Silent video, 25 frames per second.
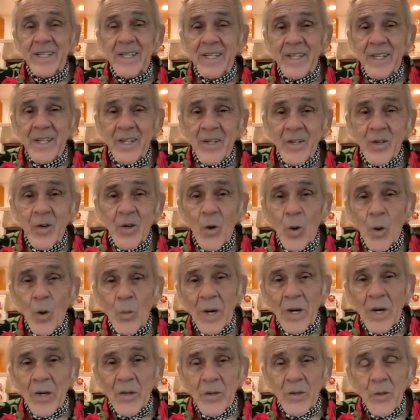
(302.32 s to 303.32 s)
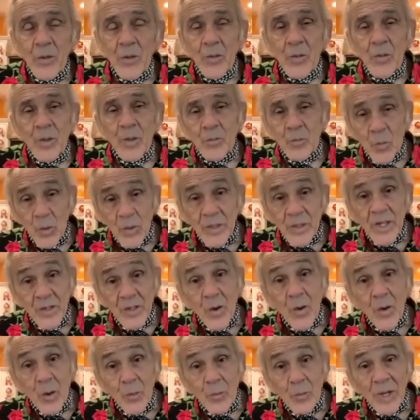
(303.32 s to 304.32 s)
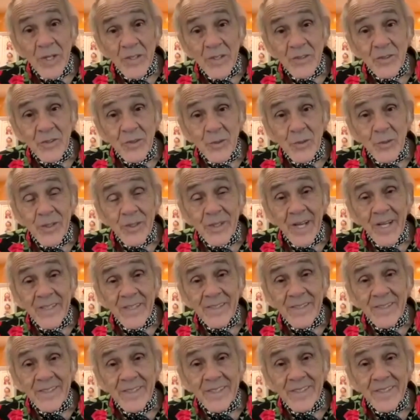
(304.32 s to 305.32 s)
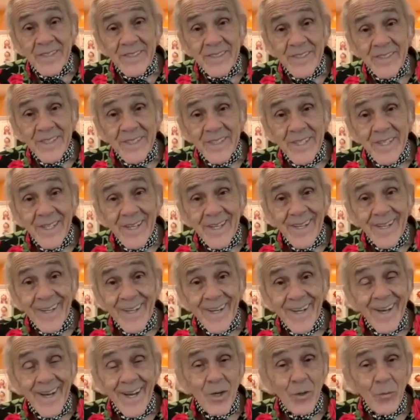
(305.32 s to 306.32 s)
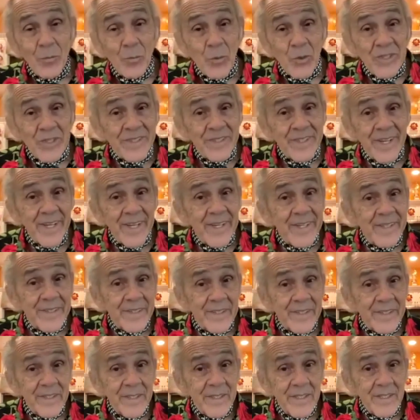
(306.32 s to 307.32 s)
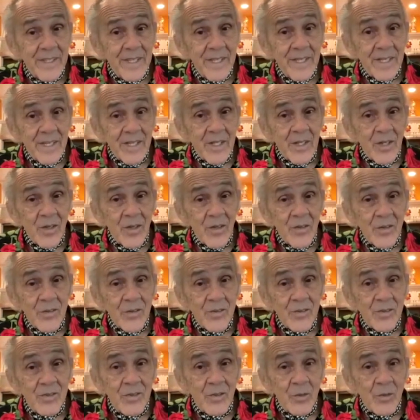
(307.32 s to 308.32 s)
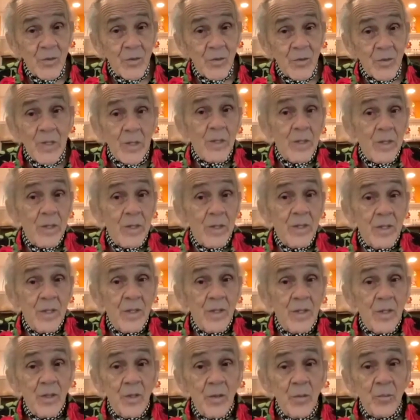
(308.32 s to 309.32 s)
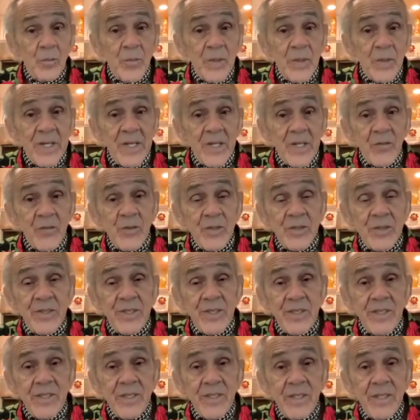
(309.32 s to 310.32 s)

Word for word: know about you and want to know about you, and not just uh, pretend, you know, to really be interested.